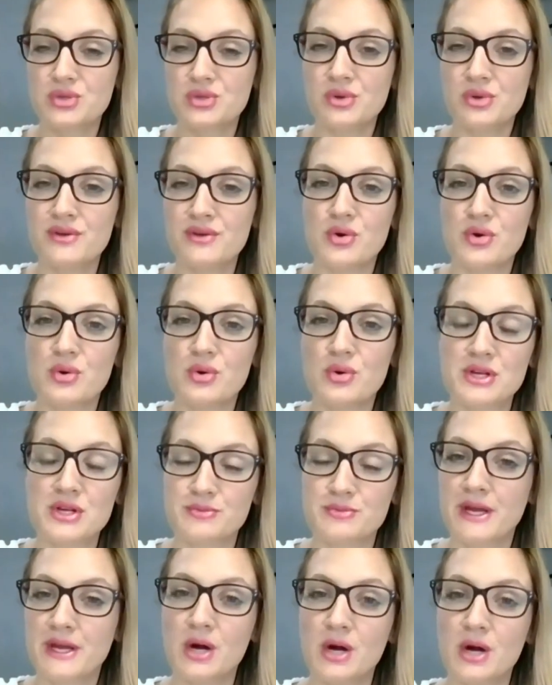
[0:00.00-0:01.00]
you've almost
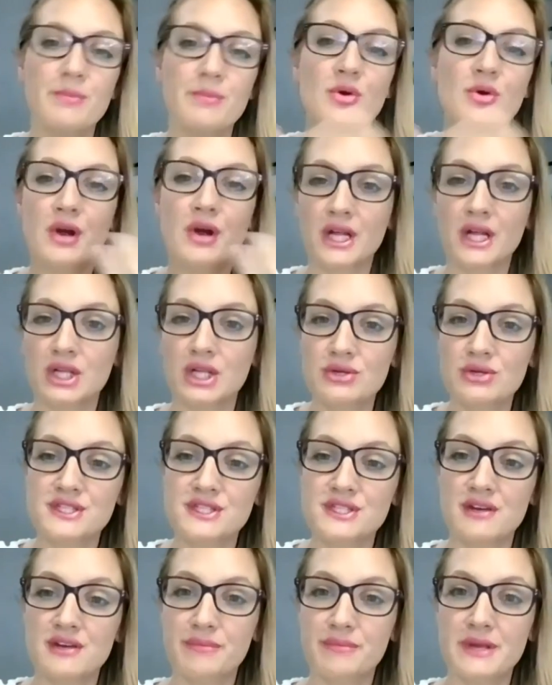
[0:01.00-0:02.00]
become more
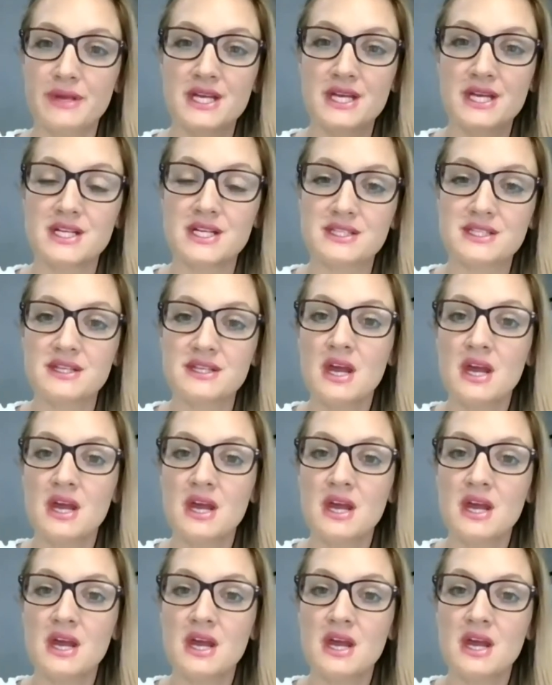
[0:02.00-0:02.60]
inclusive because